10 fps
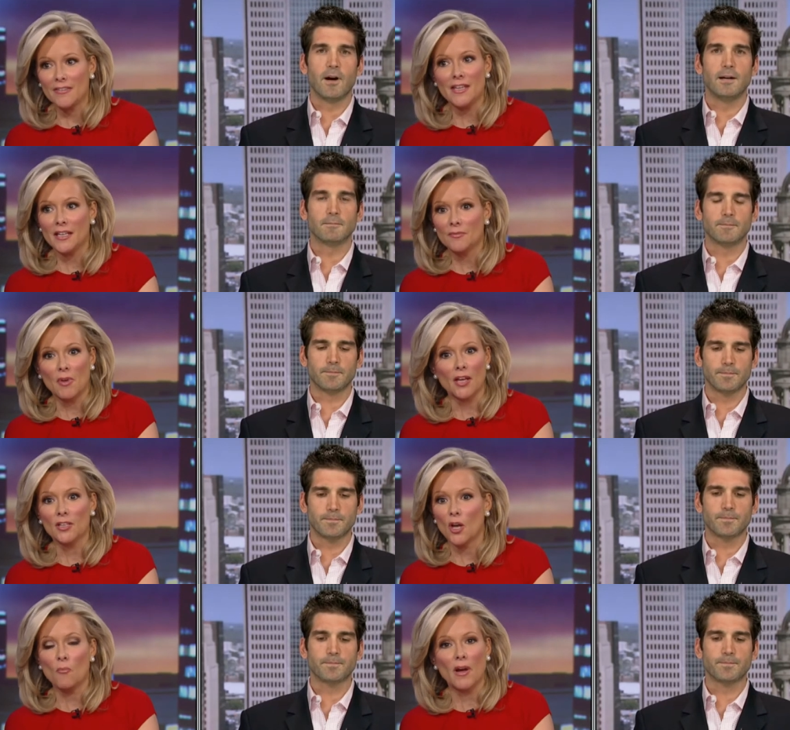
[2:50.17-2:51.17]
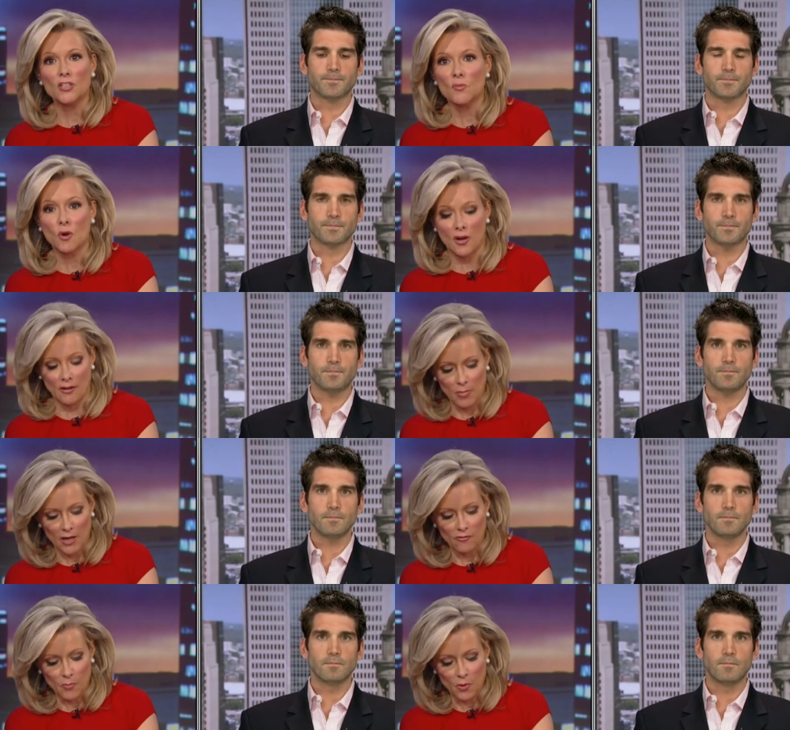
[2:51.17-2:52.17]
Speaker 1: right. think, you know, much more
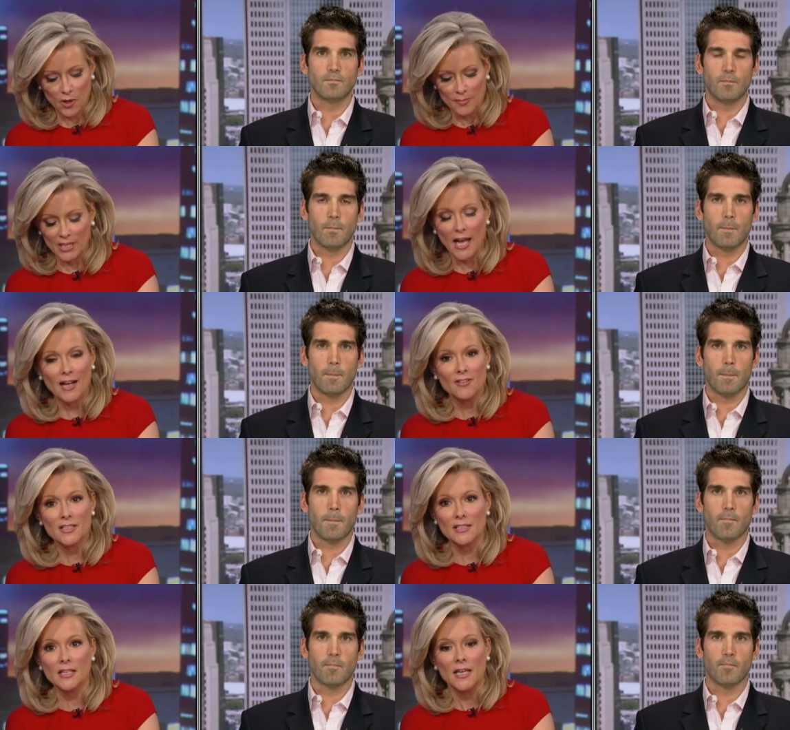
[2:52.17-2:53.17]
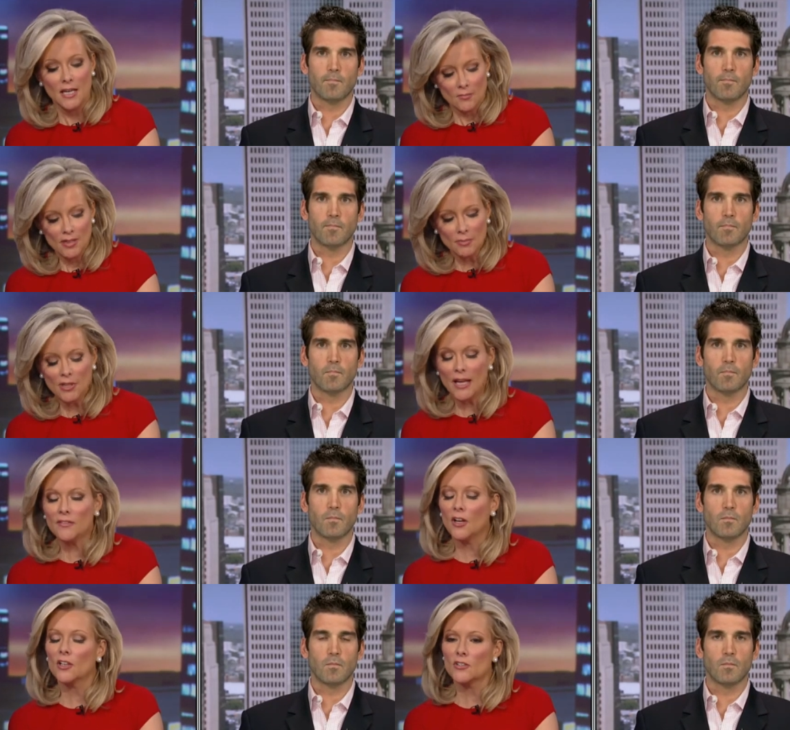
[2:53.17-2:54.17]
above board. But obviously, people out
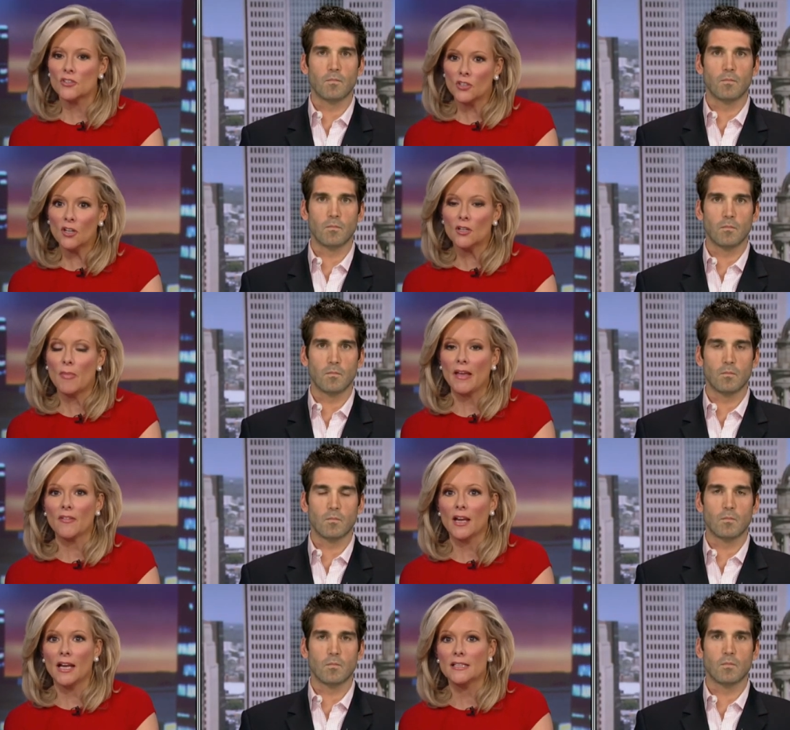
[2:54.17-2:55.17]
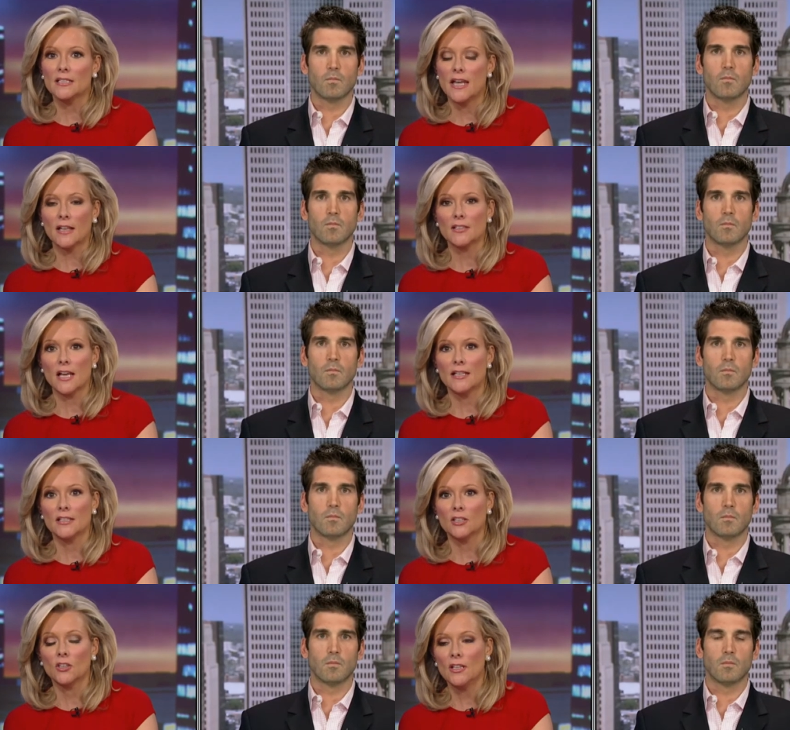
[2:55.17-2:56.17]
there concerned about the kinds of downsides
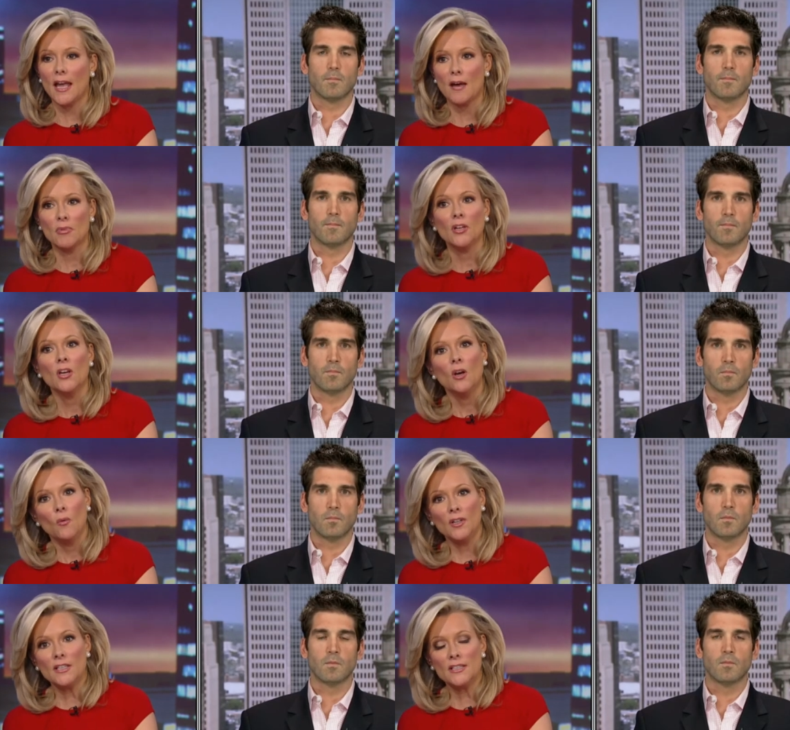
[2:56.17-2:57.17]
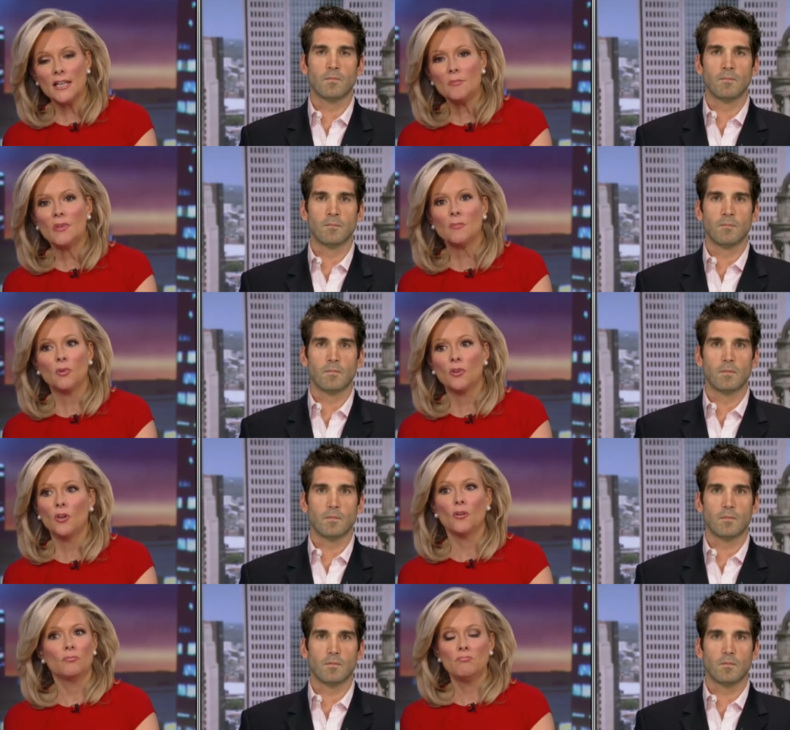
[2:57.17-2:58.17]
that could happen, what do you say to people
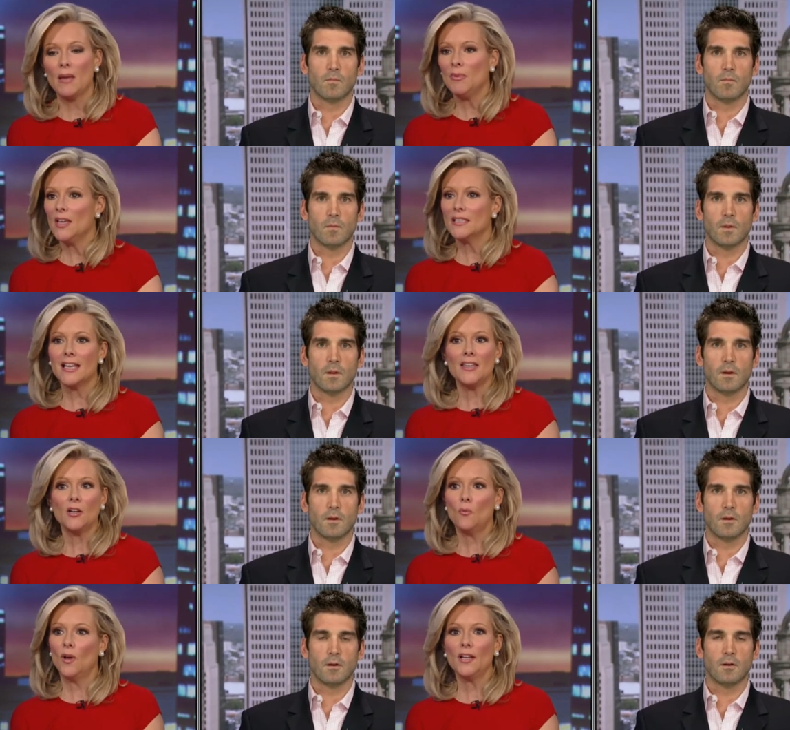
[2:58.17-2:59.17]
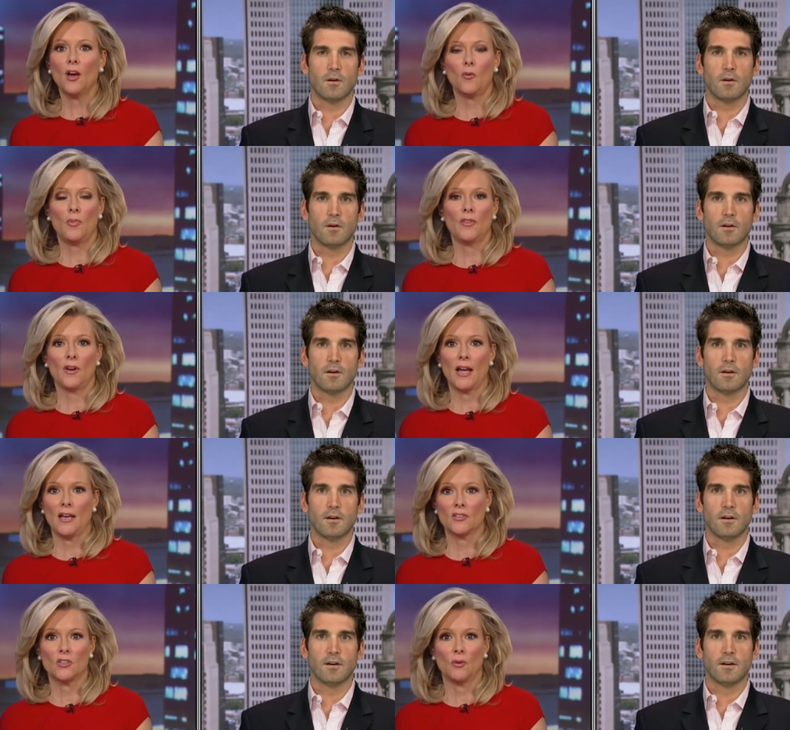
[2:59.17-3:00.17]
who maybe they say they don't want to open their
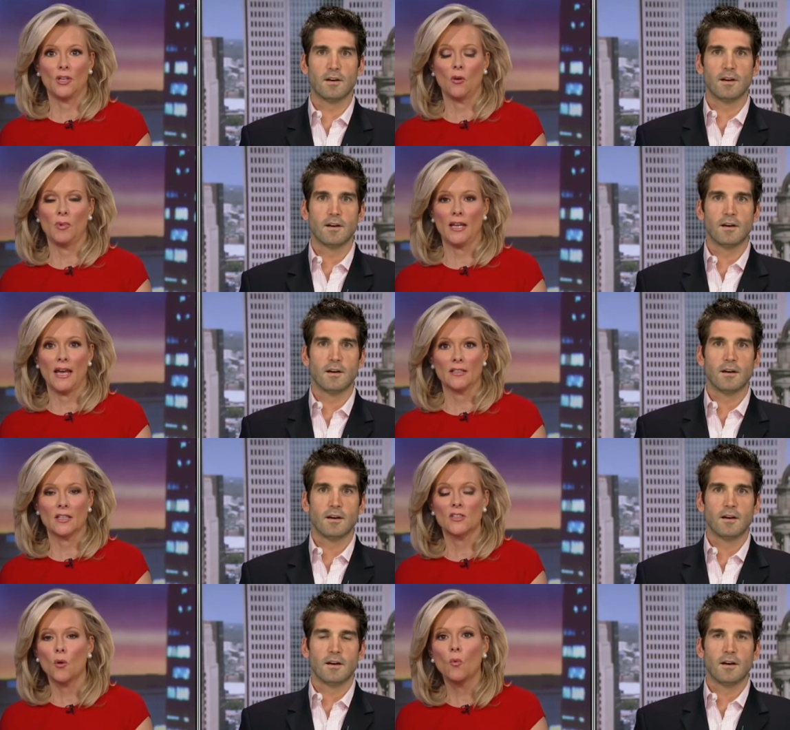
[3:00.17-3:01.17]
house to an open house because they're